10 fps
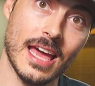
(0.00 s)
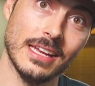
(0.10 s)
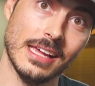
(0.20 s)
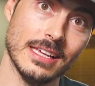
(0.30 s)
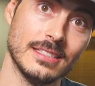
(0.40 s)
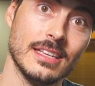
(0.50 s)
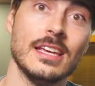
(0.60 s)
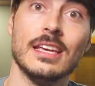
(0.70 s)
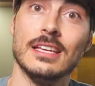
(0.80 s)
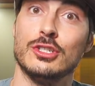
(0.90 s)
that is
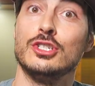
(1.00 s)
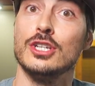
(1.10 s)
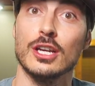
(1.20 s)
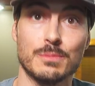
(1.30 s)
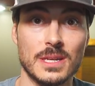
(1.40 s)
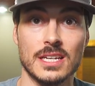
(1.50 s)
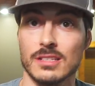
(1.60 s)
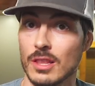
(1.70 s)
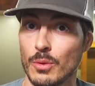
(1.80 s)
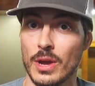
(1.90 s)
just
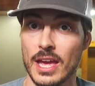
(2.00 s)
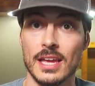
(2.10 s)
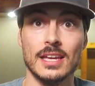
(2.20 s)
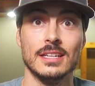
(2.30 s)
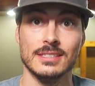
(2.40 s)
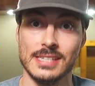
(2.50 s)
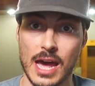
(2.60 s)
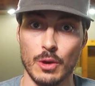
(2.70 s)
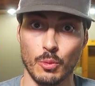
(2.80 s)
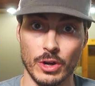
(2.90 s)
because of the way
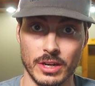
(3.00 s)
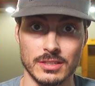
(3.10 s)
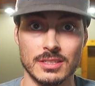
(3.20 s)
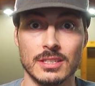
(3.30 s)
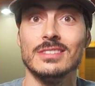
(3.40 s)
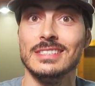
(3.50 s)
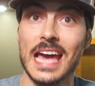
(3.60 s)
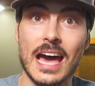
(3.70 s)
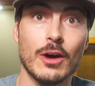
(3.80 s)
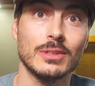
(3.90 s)
down works.
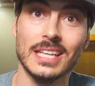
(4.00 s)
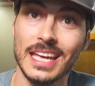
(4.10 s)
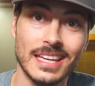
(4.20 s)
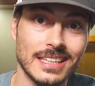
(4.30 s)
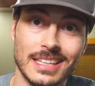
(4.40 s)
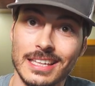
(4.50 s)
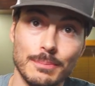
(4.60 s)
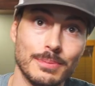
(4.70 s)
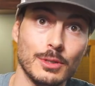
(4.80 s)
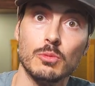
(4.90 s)
Down can't
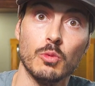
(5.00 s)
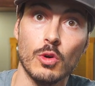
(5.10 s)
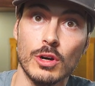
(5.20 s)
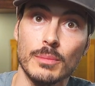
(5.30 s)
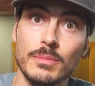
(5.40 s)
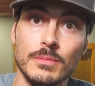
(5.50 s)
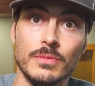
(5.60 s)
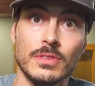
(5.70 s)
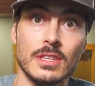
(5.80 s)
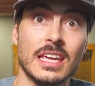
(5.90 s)
keep you warm
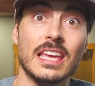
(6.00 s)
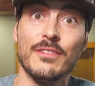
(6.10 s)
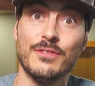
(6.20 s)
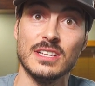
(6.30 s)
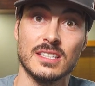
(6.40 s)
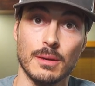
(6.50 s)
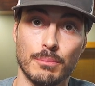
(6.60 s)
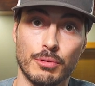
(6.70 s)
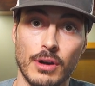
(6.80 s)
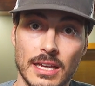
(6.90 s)
if it's
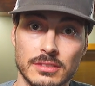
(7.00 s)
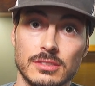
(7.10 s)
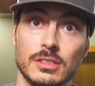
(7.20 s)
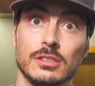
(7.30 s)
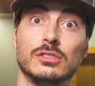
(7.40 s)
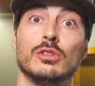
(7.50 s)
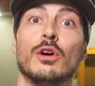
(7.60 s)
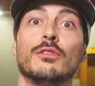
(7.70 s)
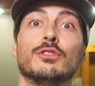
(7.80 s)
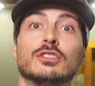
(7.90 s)
compressed.
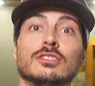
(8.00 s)
So if you're